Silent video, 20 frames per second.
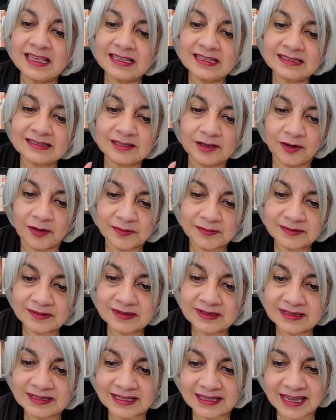So,
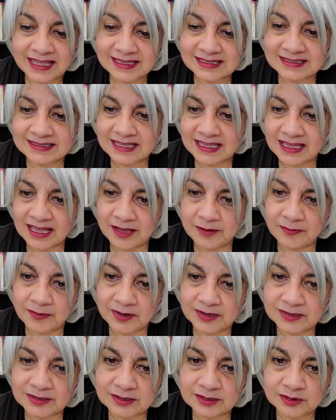the next thing I
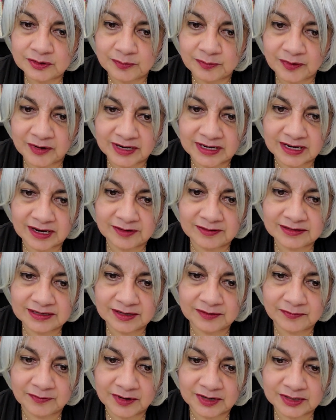want to point out
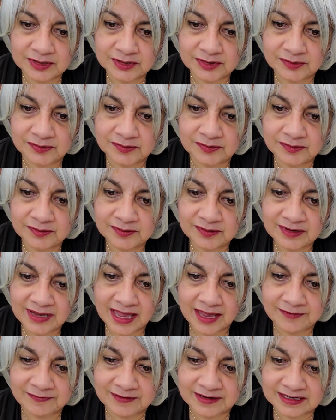in what you
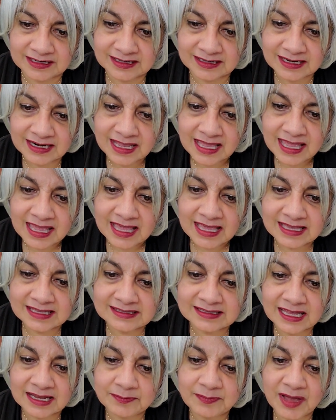have written
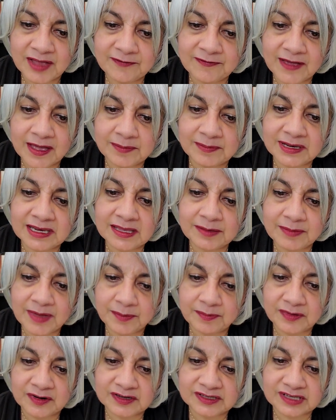is that my family
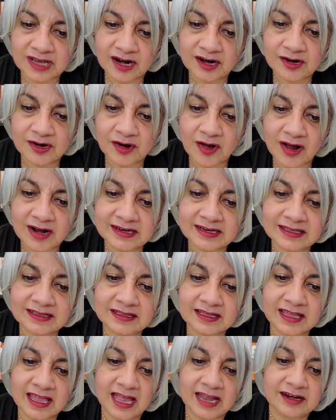members are not in
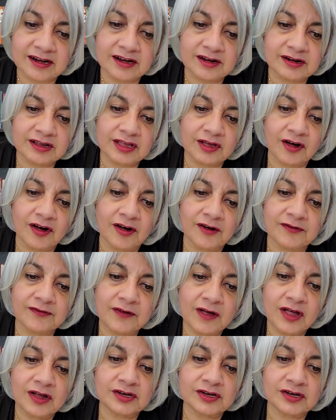the category of